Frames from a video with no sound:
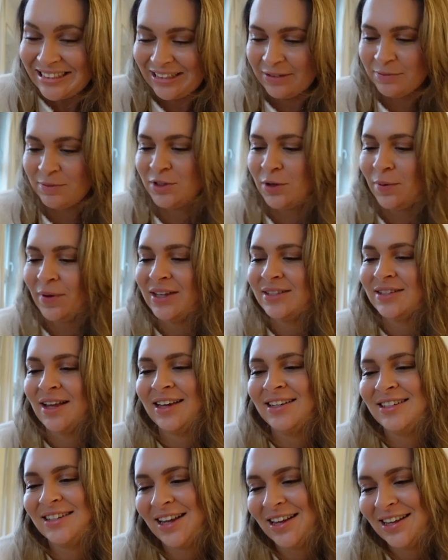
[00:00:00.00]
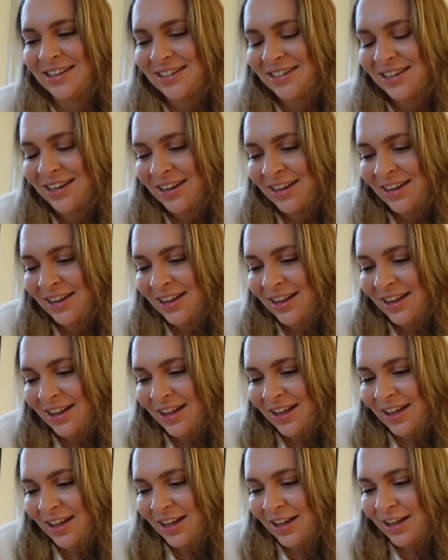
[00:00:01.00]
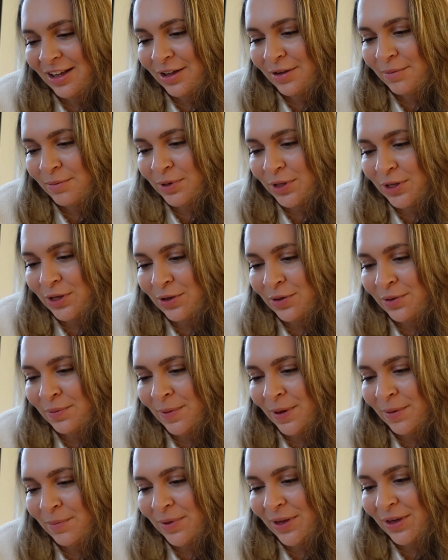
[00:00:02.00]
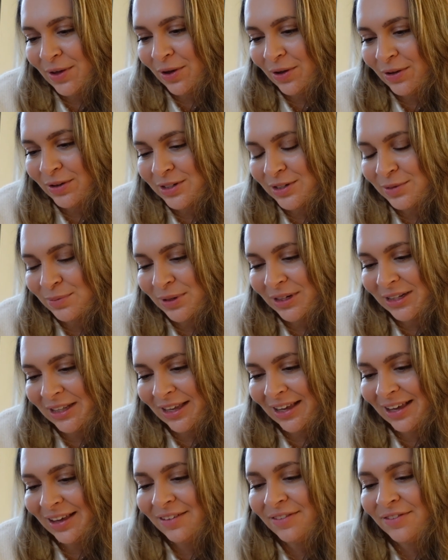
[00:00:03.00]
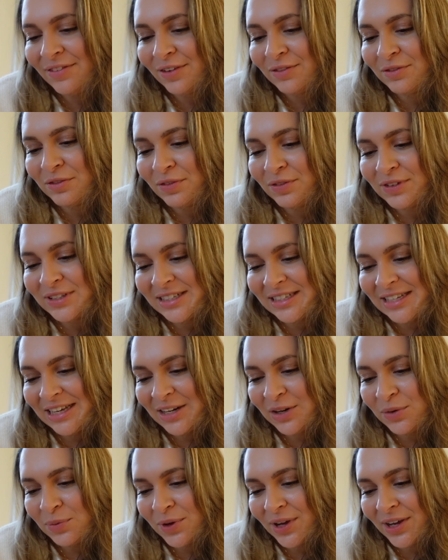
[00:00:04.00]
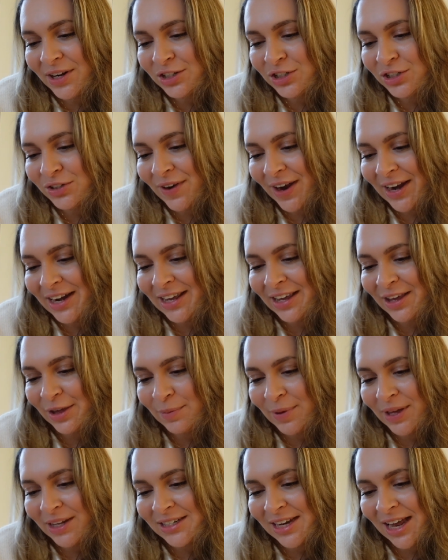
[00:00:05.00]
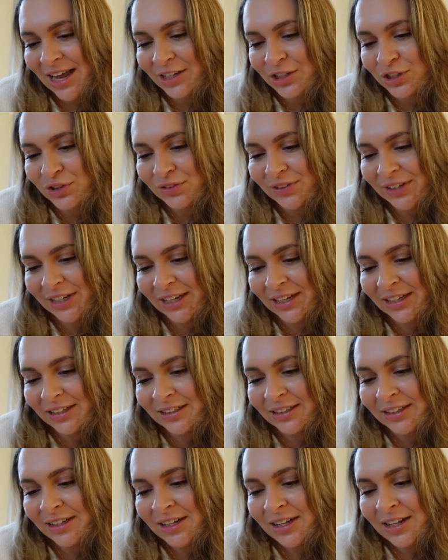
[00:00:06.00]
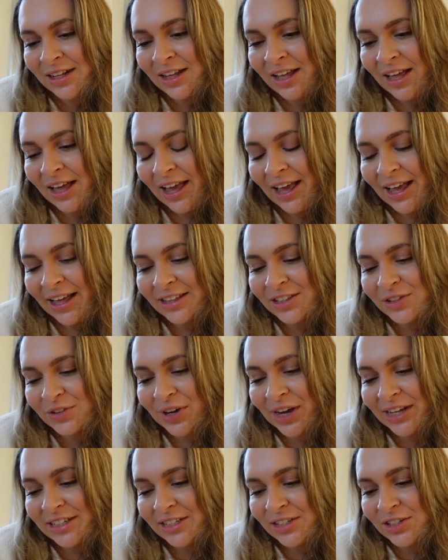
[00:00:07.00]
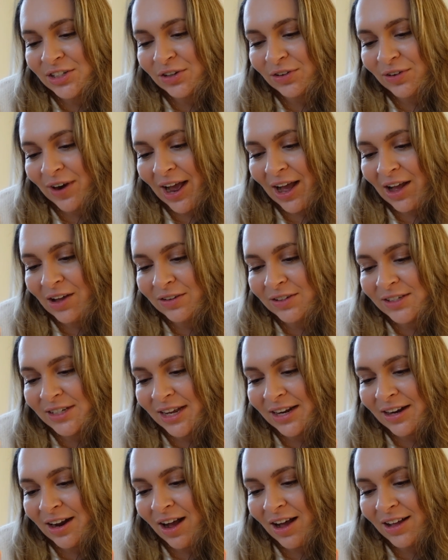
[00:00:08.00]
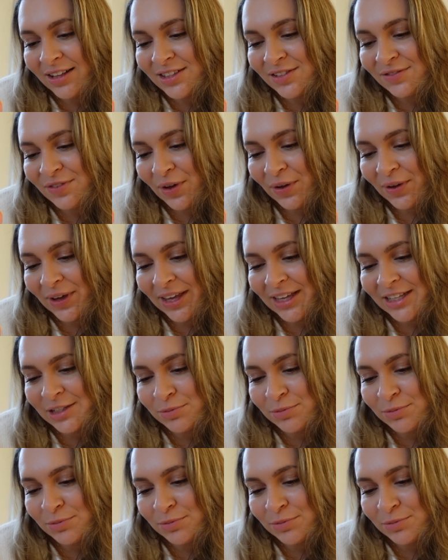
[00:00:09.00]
So excited. Bloom beyond belief, cedarwood, geranium, and tangerine. It's created to ground, enhance focus,